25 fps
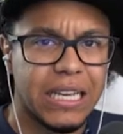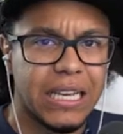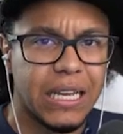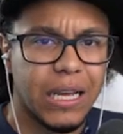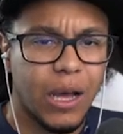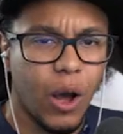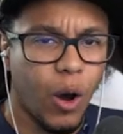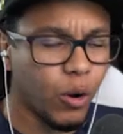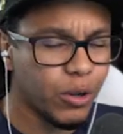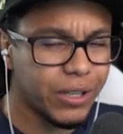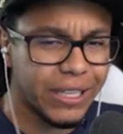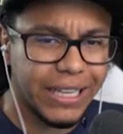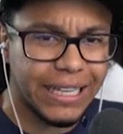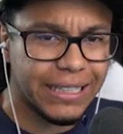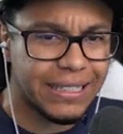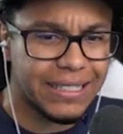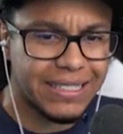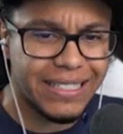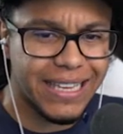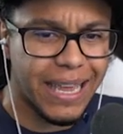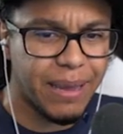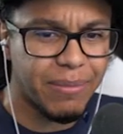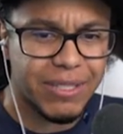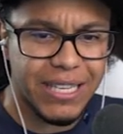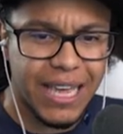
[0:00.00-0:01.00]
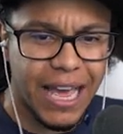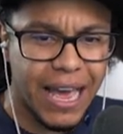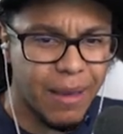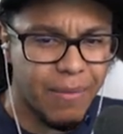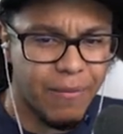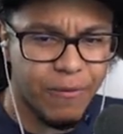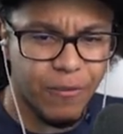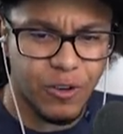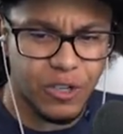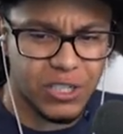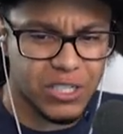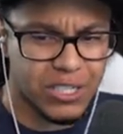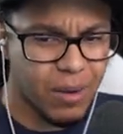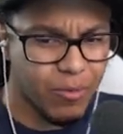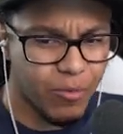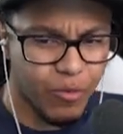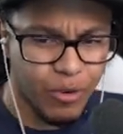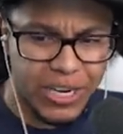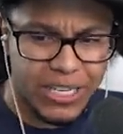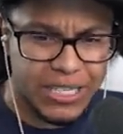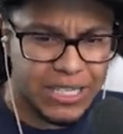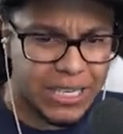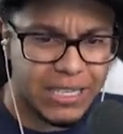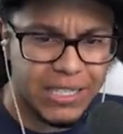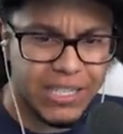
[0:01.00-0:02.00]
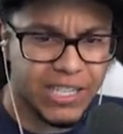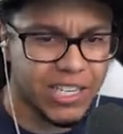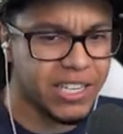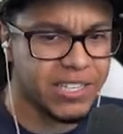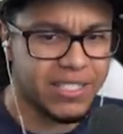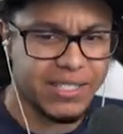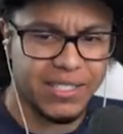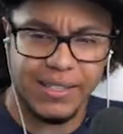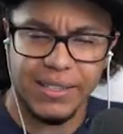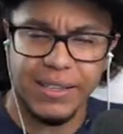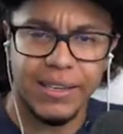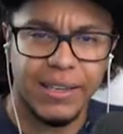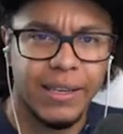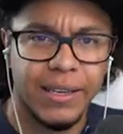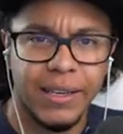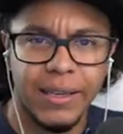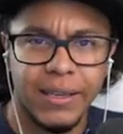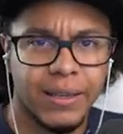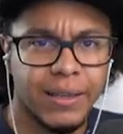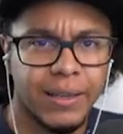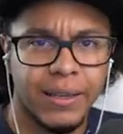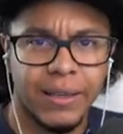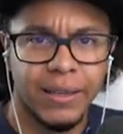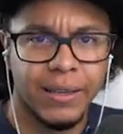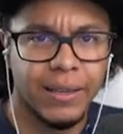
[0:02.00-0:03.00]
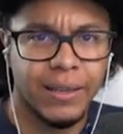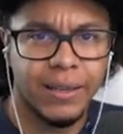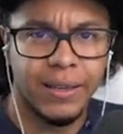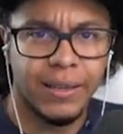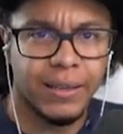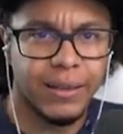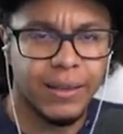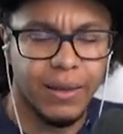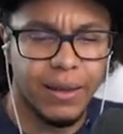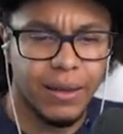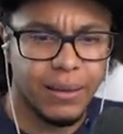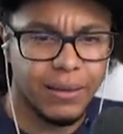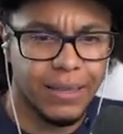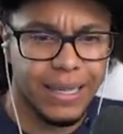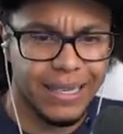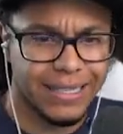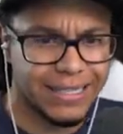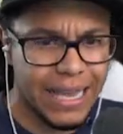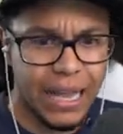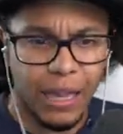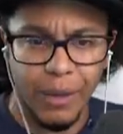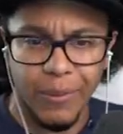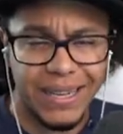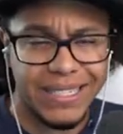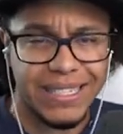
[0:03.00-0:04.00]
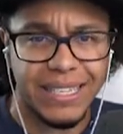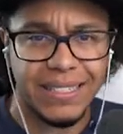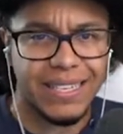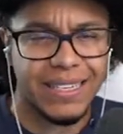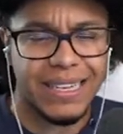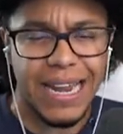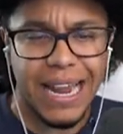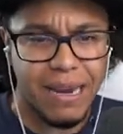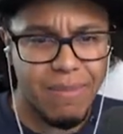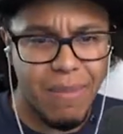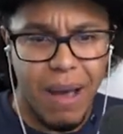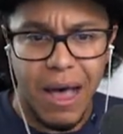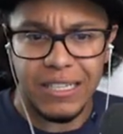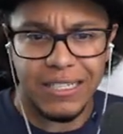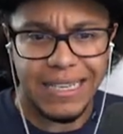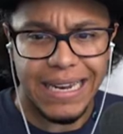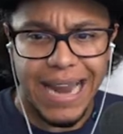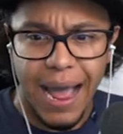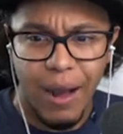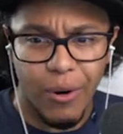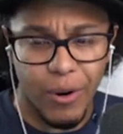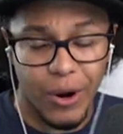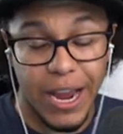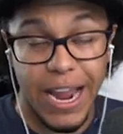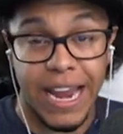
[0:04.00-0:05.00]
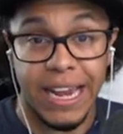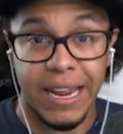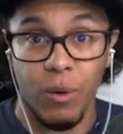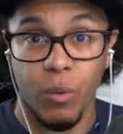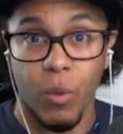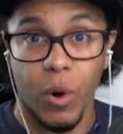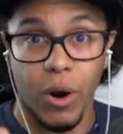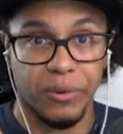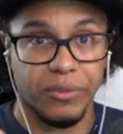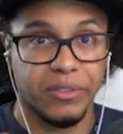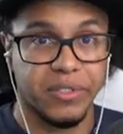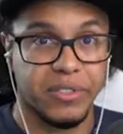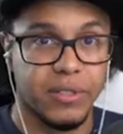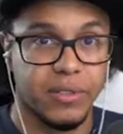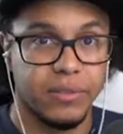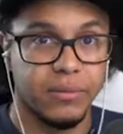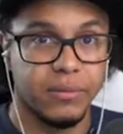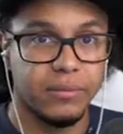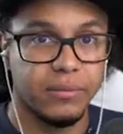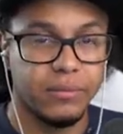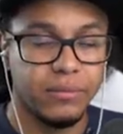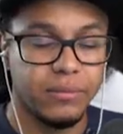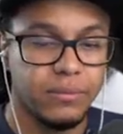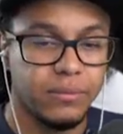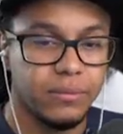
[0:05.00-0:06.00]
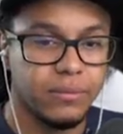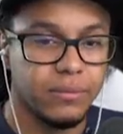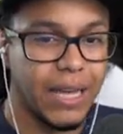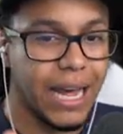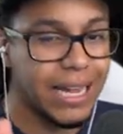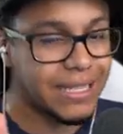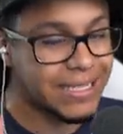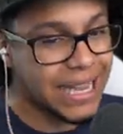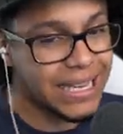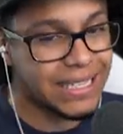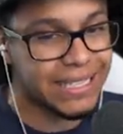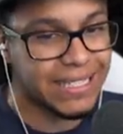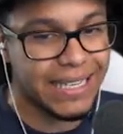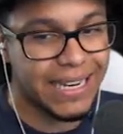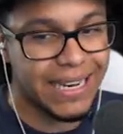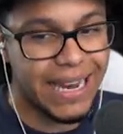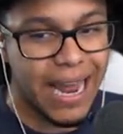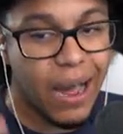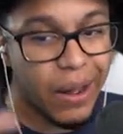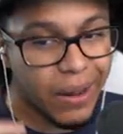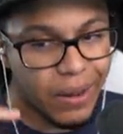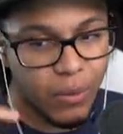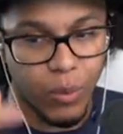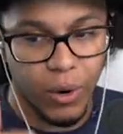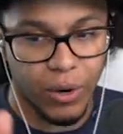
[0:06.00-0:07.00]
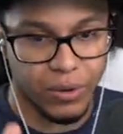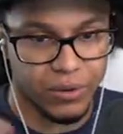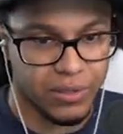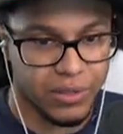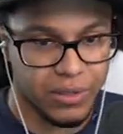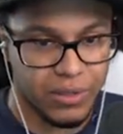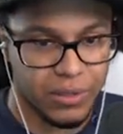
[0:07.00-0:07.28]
holding at the same time for some reason just accelerates it to 90 miles an hour, and it works. I tested it out, it works.